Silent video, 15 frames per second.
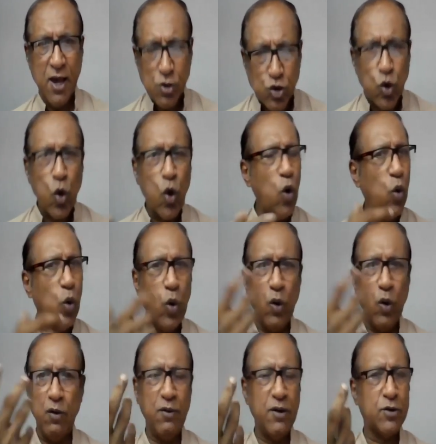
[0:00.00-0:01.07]

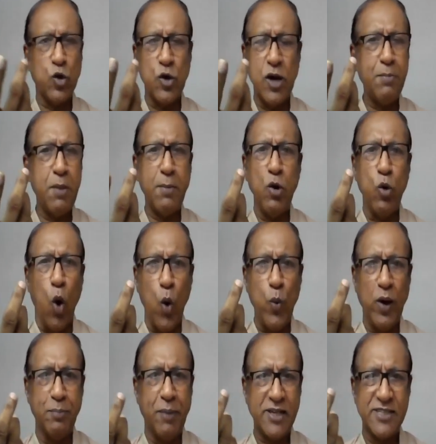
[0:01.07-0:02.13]
So today may be
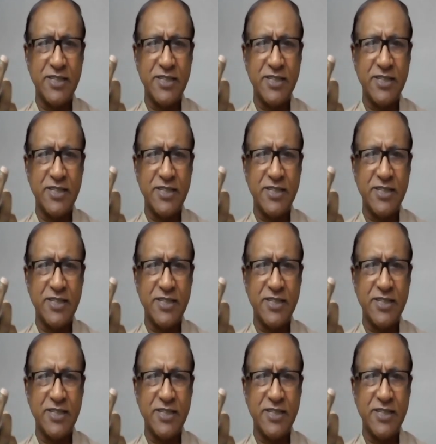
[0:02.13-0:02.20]
over by